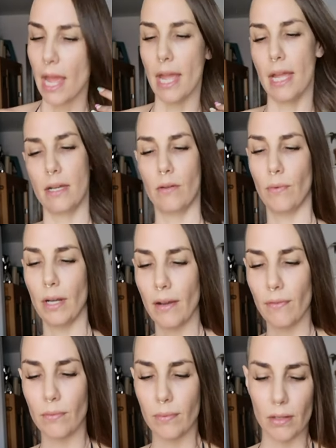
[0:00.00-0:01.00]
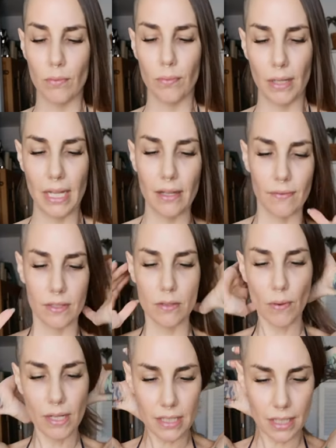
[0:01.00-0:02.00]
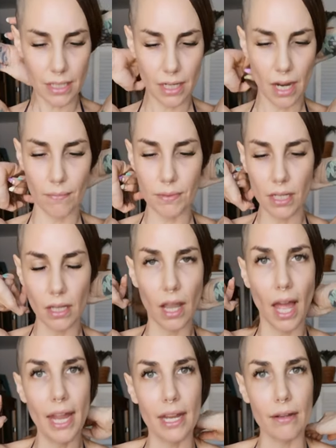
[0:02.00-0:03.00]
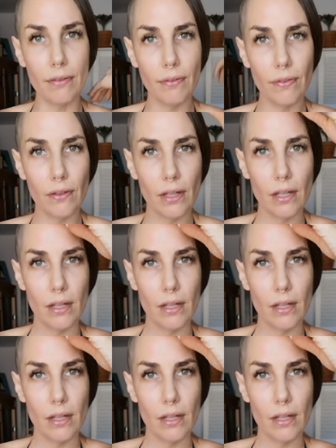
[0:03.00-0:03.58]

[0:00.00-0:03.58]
And whatever we weave is what's going to come to life.